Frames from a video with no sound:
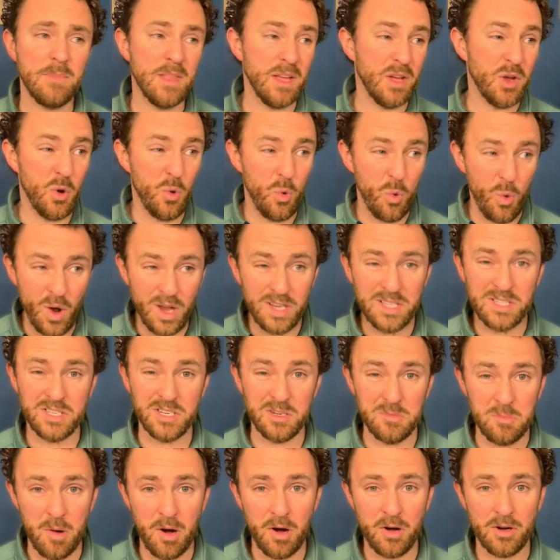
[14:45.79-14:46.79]
the
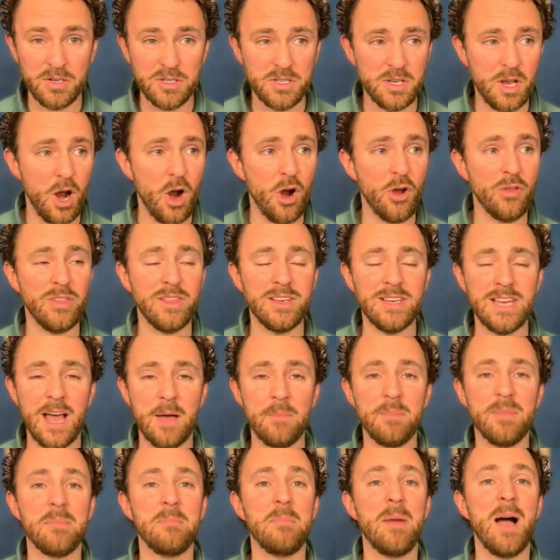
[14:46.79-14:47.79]
question marks are the
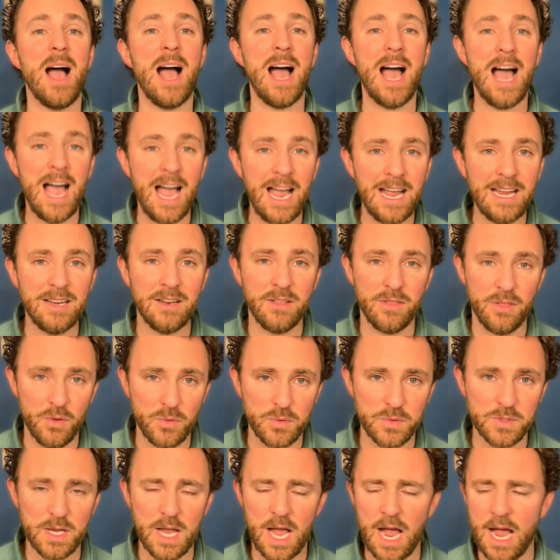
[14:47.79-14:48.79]
depth behind
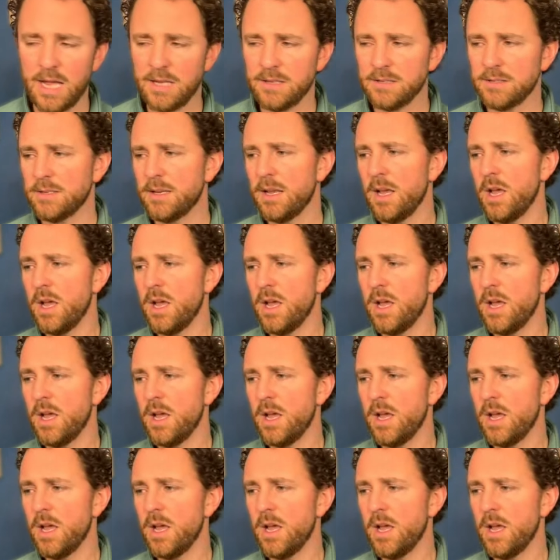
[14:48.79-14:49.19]
those guys.